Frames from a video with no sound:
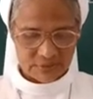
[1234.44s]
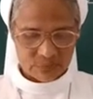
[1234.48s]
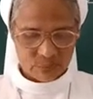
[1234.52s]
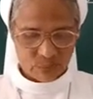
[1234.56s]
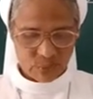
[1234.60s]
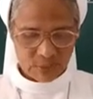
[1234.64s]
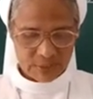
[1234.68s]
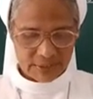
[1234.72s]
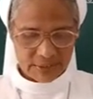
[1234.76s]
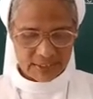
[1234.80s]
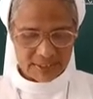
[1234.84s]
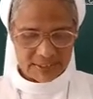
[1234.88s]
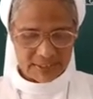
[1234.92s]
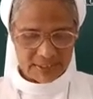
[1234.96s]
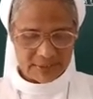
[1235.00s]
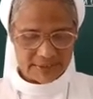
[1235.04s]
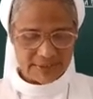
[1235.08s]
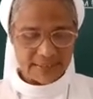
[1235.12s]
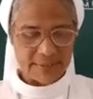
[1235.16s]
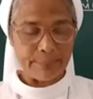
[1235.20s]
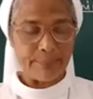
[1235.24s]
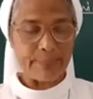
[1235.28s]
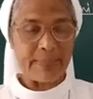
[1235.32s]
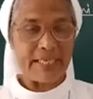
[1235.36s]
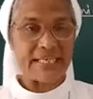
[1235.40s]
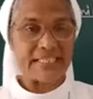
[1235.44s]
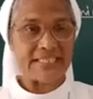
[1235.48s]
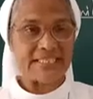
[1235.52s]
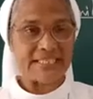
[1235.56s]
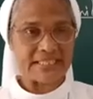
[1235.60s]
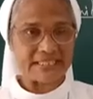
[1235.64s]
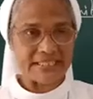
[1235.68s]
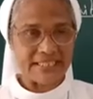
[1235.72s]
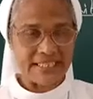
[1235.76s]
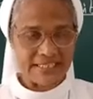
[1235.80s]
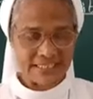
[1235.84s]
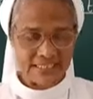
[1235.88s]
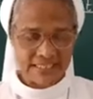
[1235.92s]
What are the
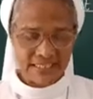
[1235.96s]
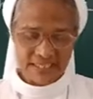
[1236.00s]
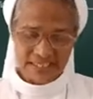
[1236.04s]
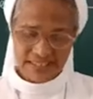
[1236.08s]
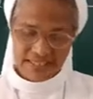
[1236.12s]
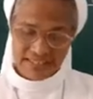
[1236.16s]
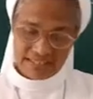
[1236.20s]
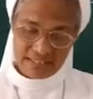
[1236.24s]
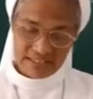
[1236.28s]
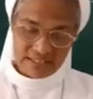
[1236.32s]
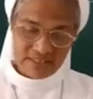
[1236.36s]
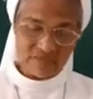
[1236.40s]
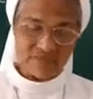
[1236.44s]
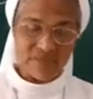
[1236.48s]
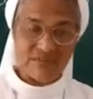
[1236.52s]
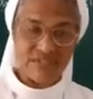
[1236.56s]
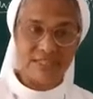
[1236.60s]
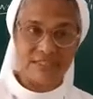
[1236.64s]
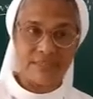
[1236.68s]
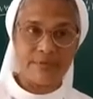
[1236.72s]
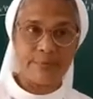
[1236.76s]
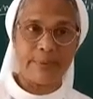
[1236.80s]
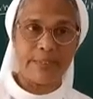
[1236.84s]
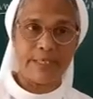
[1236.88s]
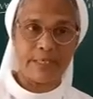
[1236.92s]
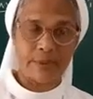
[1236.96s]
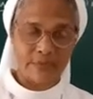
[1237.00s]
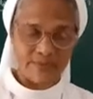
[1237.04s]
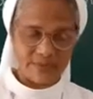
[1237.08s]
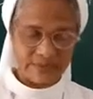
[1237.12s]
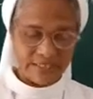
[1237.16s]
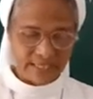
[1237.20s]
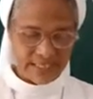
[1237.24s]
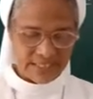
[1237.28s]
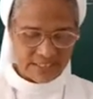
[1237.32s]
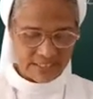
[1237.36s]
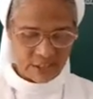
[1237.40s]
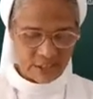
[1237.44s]
major things? That is in the first part of
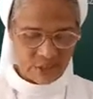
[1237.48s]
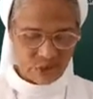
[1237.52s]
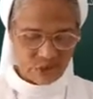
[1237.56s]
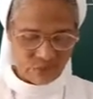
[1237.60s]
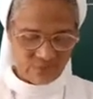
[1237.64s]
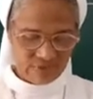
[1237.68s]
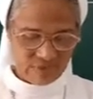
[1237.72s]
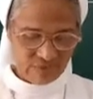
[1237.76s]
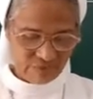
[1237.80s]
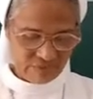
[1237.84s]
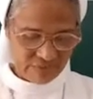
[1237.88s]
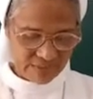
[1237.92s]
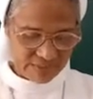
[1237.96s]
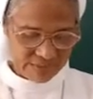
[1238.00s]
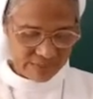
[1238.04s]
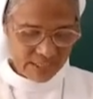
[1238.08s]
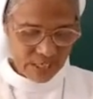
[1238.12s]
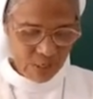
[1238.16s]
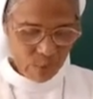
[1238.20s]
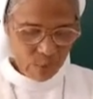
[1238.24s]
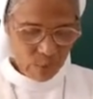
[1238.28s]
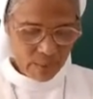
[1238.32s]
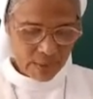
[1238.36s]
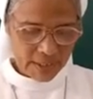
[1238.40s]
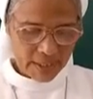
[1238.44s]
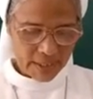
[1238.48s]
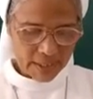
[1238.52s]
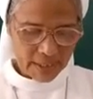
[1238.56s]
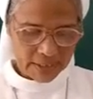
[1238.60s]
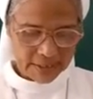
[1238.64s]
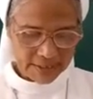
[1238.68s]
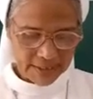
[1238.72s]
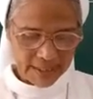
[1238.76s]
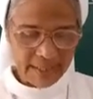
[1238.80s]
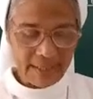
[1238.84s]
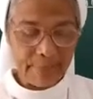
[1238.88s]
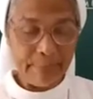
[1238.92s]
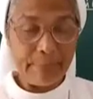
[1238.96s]
the lesson you will find. What are the
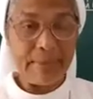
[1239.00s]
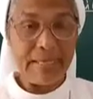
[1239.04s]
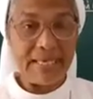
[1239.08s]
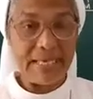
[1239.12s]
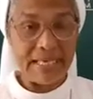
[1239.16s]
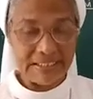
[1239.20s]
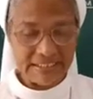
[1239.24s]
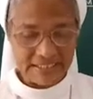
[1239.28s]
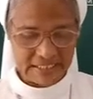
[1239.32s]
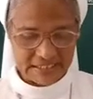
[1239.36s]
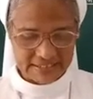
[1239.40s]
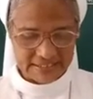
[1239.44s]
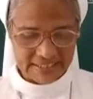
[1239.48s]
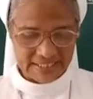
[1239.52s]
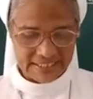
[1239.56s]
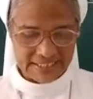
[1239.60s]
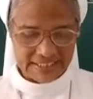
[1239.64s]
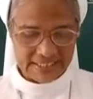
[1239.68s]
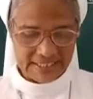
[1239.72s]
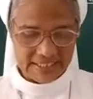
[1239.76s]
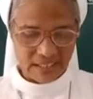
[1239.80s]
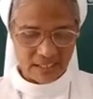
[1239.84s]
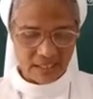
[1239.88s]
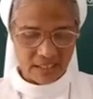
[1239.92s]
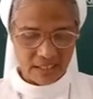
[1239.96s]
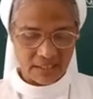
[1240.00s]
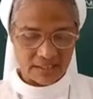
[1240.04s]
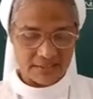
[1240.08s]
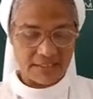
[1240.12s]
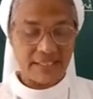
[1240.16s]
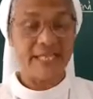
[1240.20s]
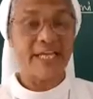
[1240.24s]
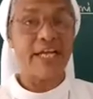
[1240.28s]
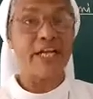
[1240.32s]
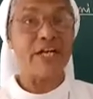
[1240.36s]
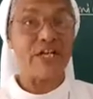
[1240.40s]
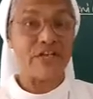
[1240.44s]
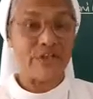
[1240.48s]
3 major things? The
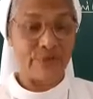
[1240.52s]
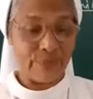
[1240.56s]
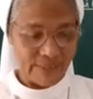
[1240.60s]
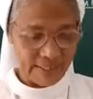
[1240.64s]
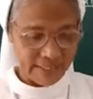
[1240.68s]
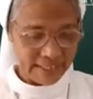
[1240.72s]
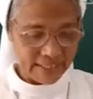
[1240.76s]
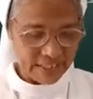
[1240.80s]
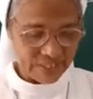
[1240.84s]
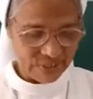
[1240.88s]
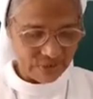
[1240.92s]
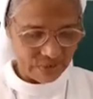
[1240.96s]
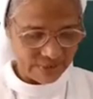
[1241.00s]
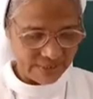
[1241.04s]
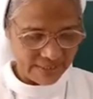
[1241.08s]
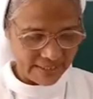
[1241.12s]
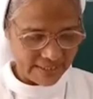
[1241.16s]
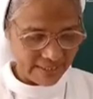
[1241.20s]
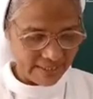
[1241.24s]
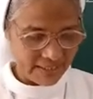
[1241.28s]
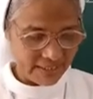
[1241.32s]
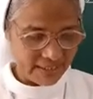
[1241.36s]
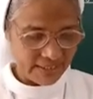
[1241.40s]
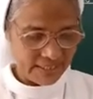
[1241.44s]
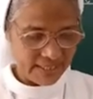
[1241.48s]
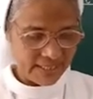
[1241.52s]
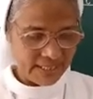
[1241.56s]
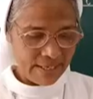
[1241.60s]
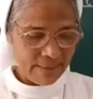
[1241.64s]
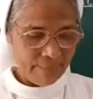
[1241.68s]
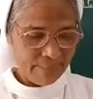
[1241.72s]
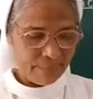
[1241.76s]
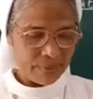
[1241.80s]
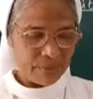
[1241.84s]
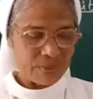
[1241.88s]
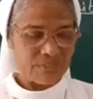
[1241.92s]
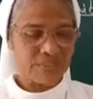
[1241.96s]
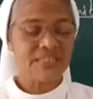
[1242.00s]
endurance,
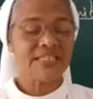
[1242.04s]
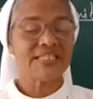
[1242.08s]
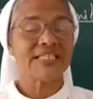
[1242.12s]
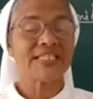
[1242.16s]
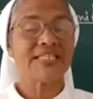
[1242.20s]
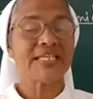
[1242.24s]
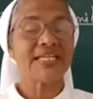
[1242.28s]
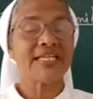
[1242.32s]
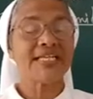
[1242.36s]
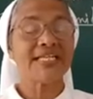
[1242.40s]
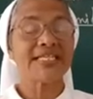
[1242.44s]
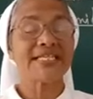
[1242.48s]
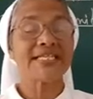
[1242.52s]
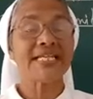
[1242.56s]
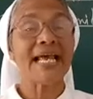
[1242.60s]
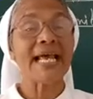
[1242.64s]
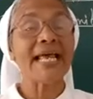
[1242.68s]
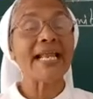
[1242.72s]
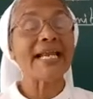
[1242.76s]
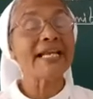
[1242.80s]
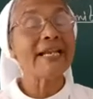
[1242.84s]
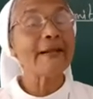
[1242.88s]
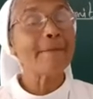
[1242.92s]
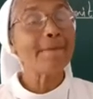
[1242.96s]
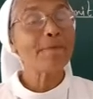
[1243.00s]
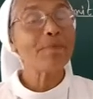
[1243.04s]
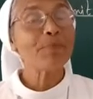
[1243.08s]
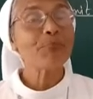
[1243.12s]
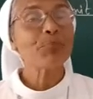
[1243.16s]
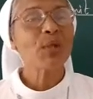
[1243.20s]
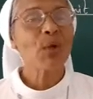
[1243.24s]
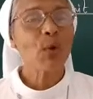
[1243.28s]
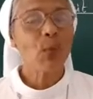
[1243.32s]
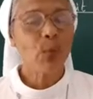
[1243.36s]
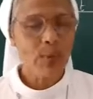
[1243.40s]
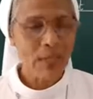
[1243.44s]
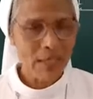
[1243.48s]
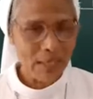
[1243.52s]
then persistence
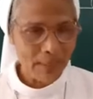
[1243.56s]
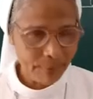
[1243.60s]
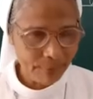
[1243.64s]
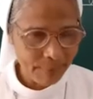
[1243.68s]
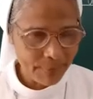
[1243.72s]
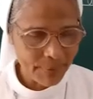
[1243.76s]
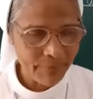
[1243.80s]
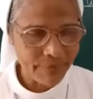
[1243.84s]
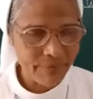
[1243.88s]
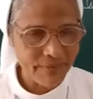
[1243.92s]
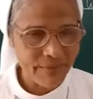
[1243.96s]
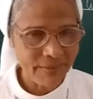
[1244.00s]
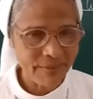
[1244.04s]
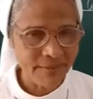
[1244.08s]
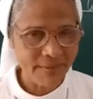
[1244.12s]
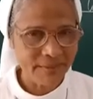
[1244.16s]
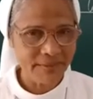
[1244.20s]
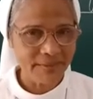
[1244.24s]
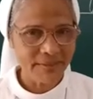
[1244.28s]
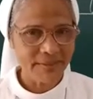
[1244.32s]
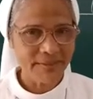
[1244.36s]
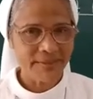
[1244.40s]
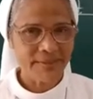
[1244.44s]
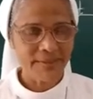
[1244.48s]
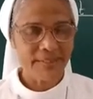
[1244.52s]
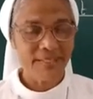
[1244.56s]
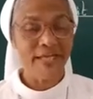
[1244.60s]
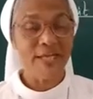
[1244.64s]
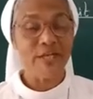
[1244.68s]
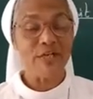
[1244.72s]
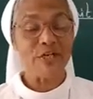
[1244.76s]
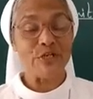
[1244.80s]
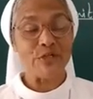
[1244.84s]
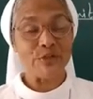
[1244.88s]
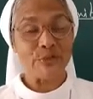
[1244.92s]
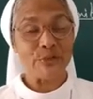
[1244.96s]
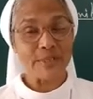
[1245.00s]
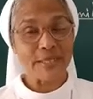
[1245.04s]
and willpower.
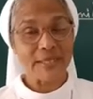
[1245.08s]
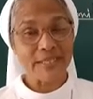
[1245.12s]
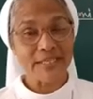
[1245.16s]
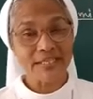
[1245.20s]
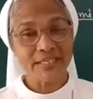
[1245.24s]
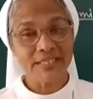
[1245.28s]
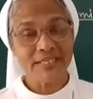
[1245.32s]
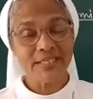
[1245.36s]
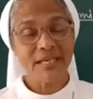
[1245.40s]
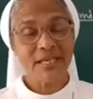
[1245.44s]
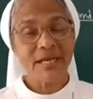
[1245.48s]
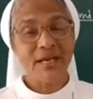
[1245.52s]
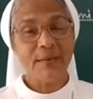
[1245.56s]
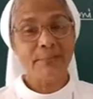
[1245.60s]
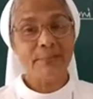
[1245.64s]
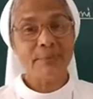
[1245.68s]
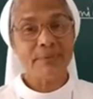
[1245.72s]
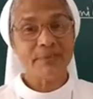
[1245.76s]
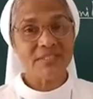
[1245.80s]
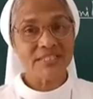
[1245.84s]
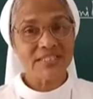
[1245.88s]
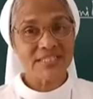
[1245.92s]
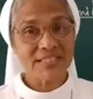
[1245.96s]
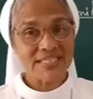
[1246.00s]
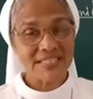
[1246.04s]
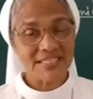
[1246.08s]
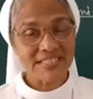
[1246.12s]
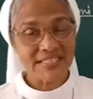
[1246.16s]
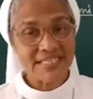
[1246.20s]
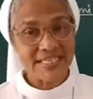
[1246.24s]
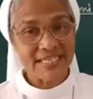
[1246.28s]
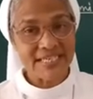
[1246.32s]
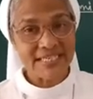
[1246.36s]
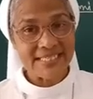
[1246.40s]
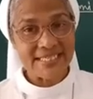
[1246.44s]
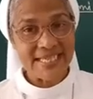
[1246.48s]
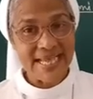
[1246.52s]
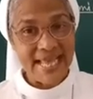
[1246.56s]
Endurance,
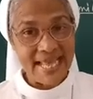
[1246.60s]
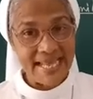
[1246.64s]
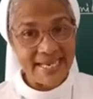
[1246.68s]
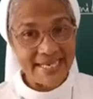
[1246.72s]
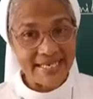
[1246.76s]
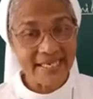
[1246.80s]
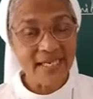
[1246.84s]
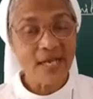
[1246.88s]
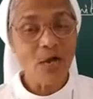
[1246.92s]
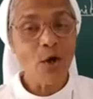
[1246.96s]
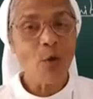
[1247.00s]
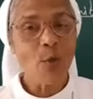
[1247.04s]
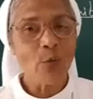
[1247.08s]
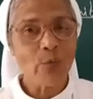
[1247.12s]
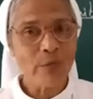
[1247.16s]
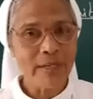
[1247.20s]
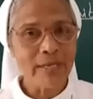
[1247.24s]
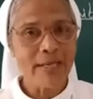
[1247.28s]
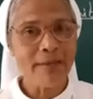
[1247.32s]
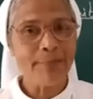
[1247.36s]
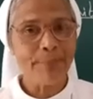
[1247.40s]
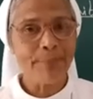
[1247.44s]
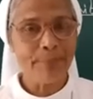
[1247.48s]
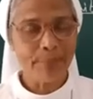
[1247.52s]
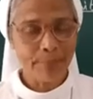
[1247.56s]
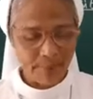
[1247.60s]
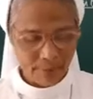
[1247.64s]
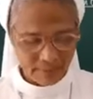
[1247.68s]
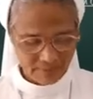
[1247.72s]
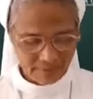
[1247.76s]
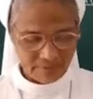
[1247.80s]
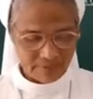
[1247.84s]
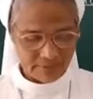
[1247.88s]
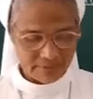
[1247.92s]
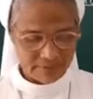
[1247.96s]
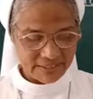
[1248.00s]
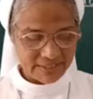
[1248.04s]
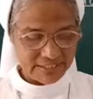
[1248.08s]
persistence and
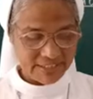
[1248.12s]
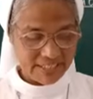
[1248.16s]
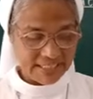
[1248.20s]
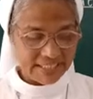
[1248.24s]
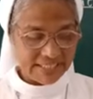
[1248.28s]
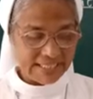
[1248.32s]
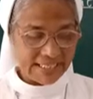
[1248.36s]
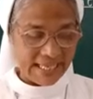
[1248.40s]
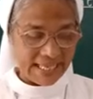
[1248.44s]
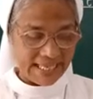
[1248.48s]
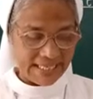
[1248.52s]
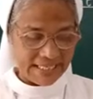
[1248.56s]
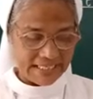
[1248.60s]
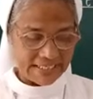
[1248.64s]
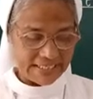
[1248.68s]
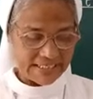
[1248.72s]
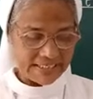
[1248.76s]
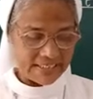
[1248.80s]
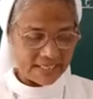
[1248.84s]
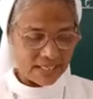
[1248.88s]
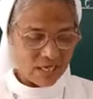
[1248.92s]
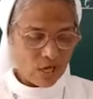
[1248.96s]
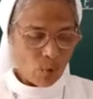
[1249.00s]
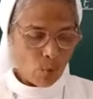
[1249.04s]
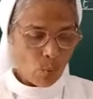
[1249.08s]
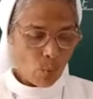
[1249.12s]
willpower. That is the answer.